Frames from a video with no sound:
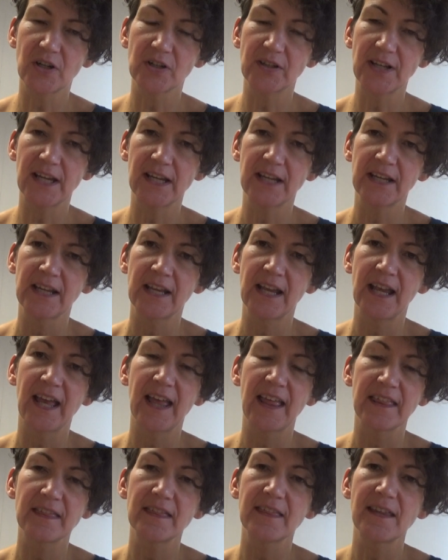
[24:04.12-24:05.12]
on it
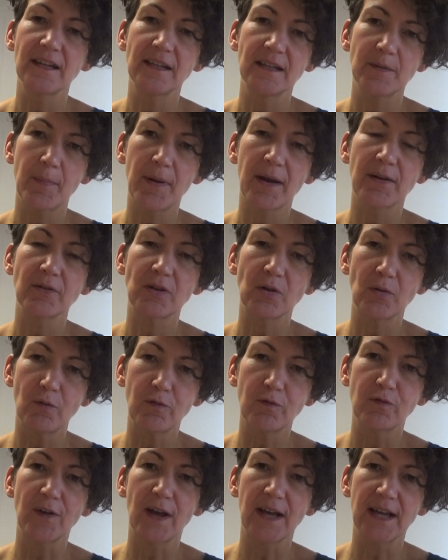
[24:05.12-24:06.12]
and think about your
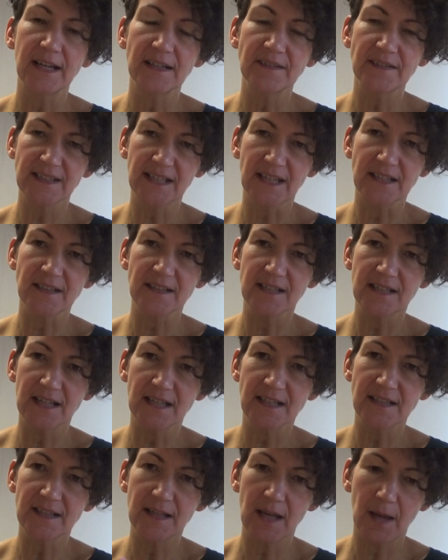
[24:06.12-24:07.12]
5
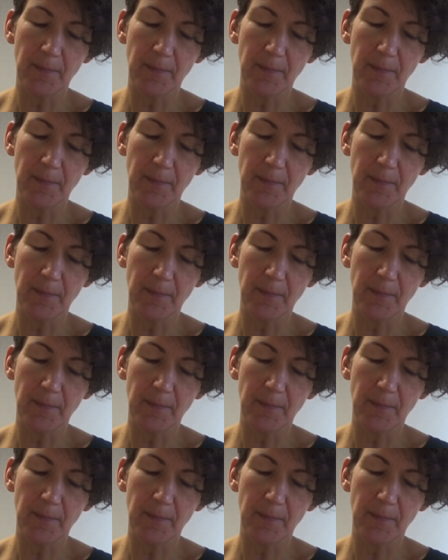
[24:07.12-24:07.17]
senses,